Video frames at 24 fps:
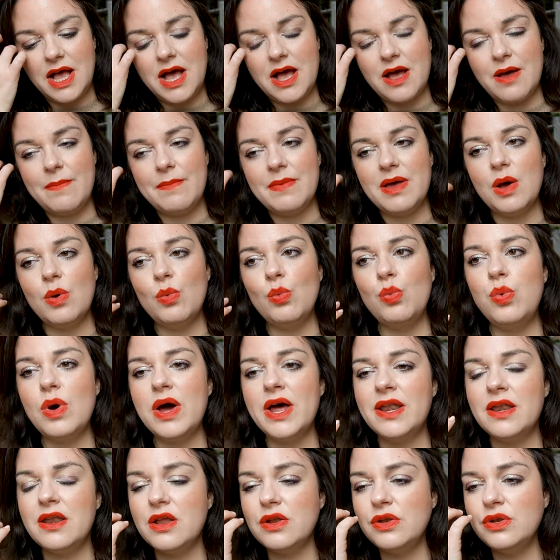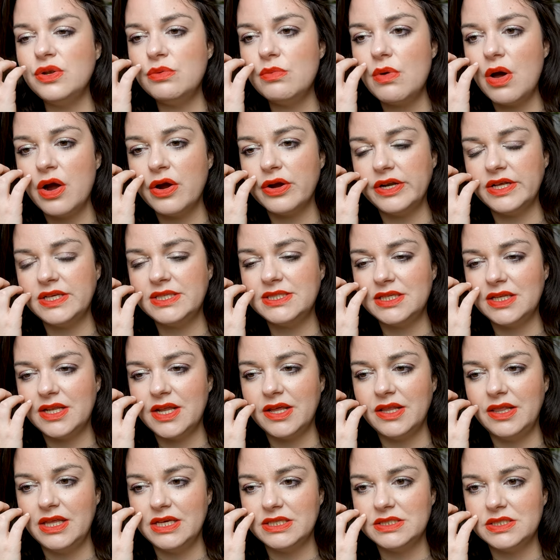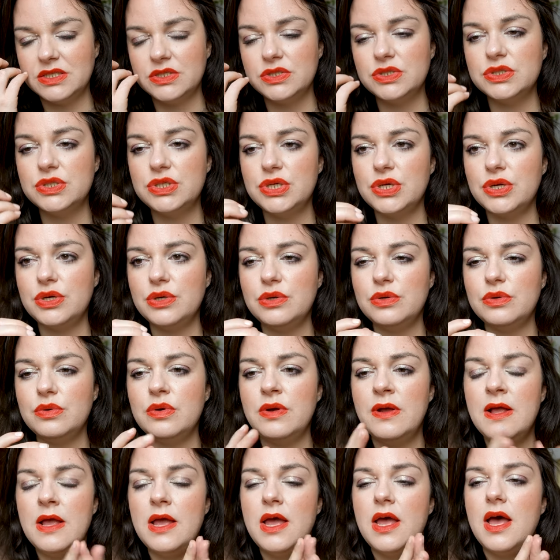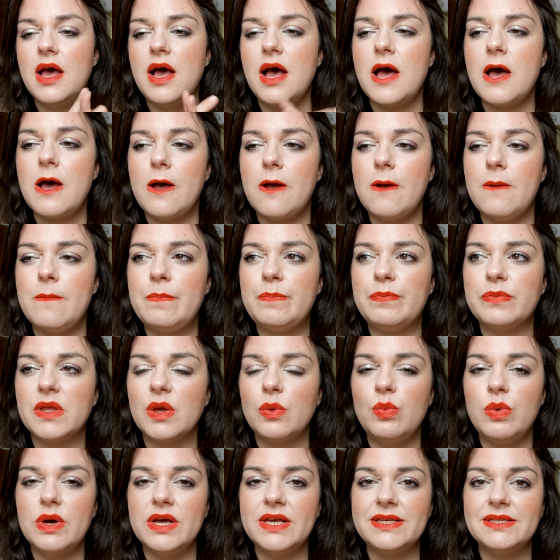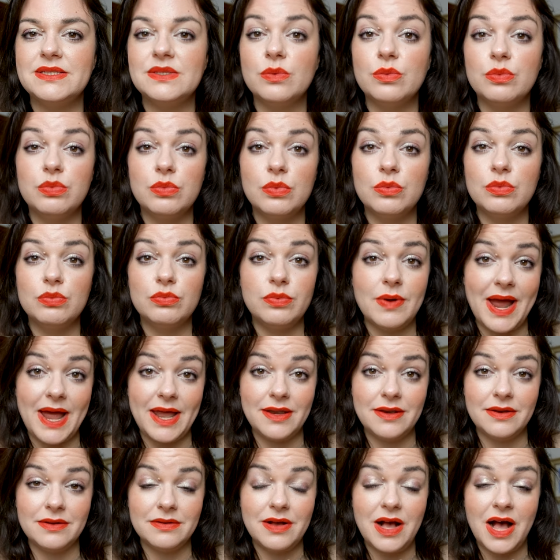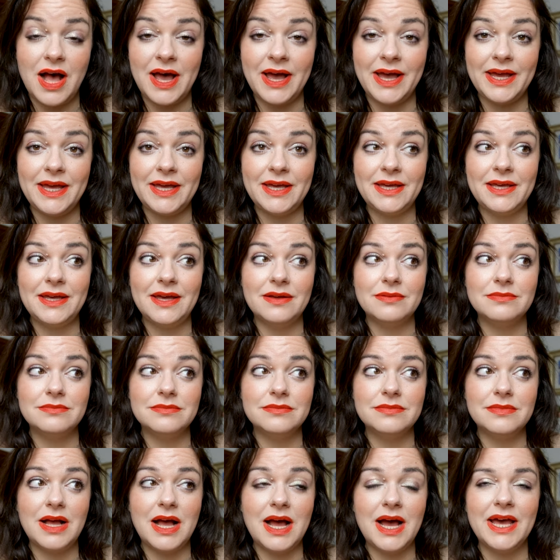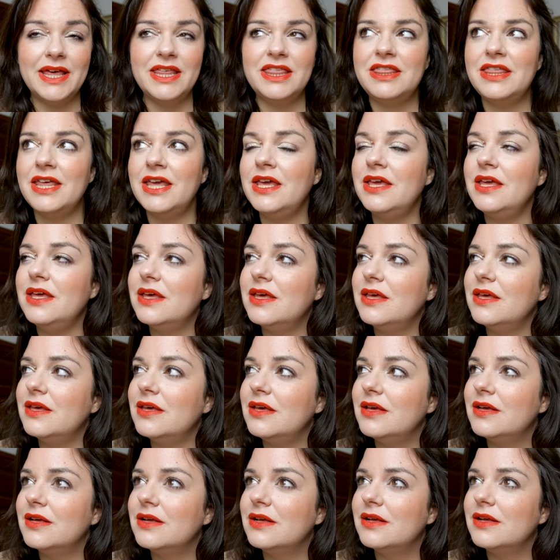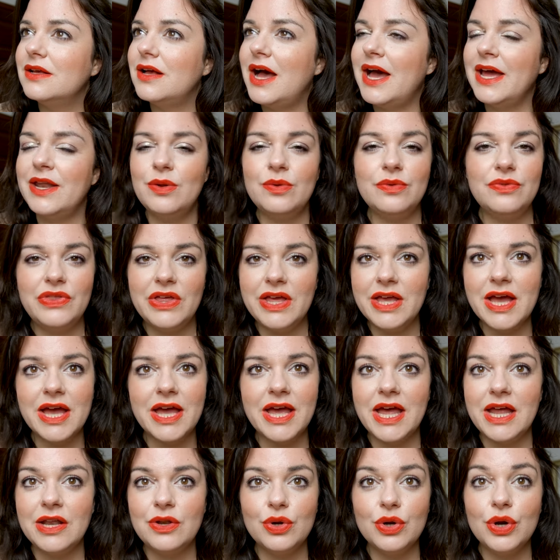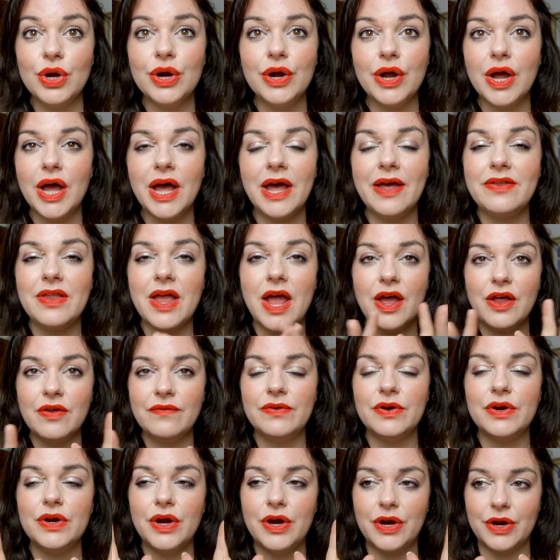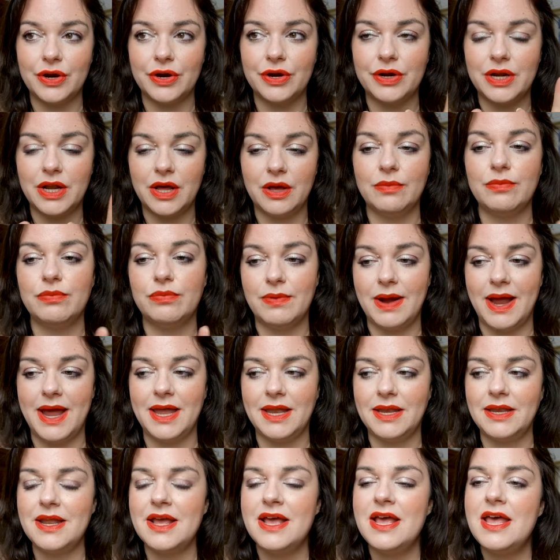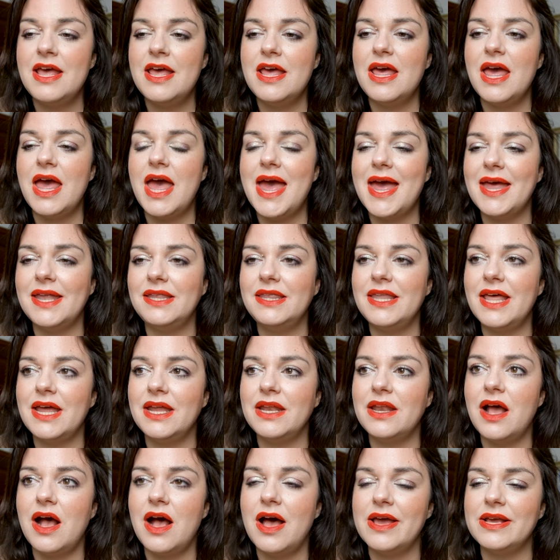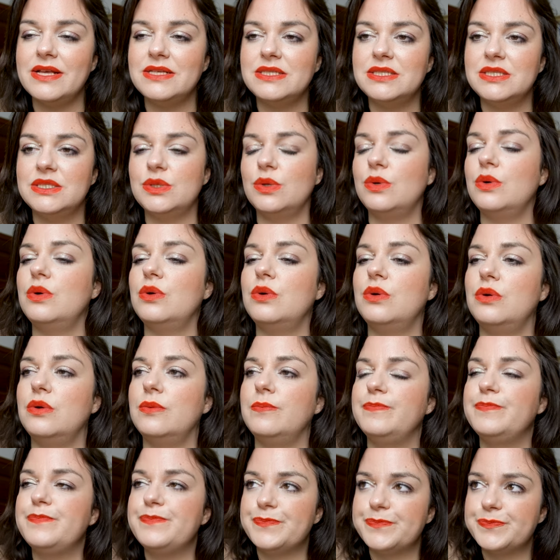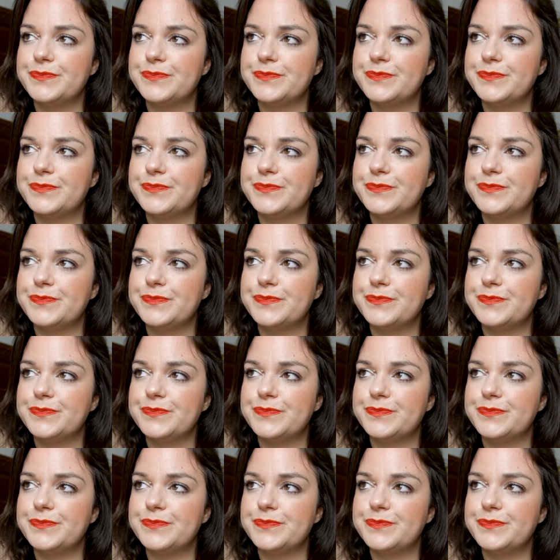Um, one new artist that I listened to um, was Ren. I I think I don't think I ever, had ever heard of Ren. And then I saw